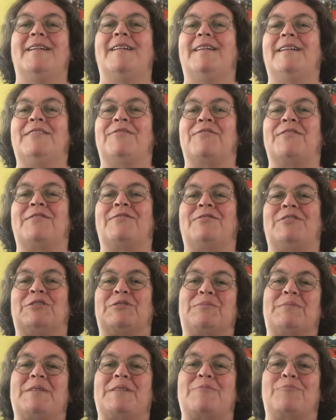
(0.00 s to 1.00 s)
If the
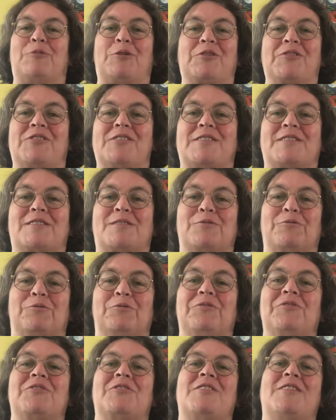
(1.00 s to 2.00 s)
film is worth its
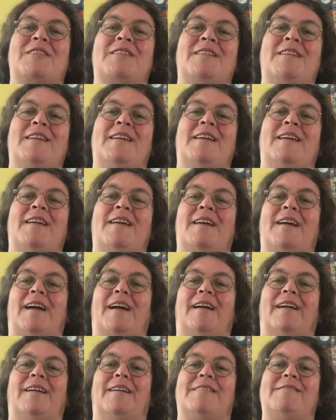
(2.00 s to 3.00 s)
salt,
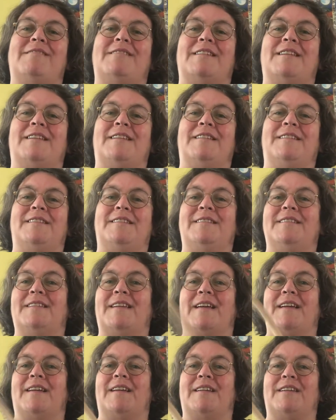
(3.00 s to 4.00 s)

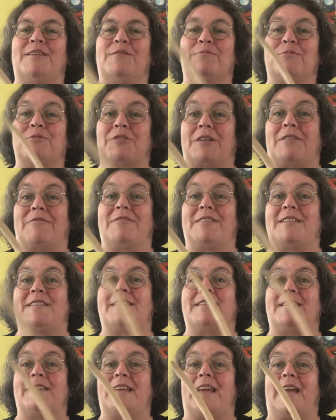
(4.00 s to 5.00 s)
you will generally
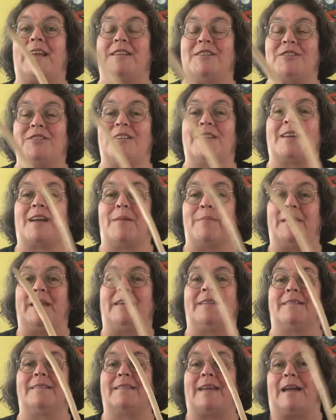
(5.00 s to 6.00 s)
see the energy
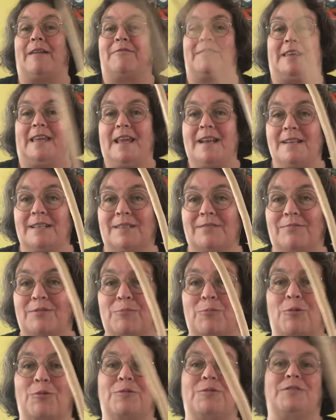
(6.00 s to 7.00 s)
coming out the end of the
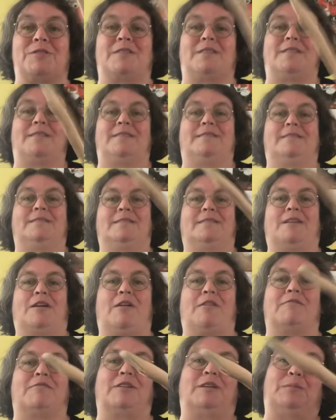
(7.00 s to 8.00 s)
wand. So
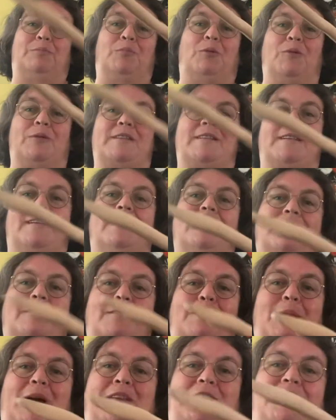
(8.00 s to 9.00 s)
I point it and
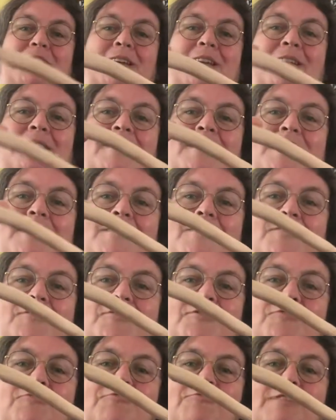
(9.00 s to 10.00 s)
can imagine a
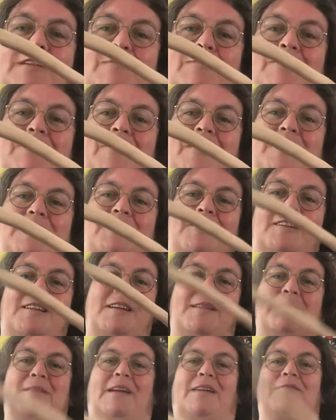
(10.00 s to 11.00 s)
stream of energy
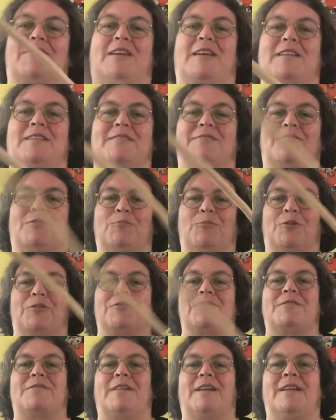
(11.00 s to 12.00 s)
coming out of the end of the
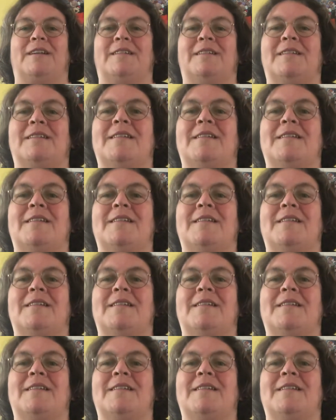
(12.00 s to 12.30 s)
wand, right?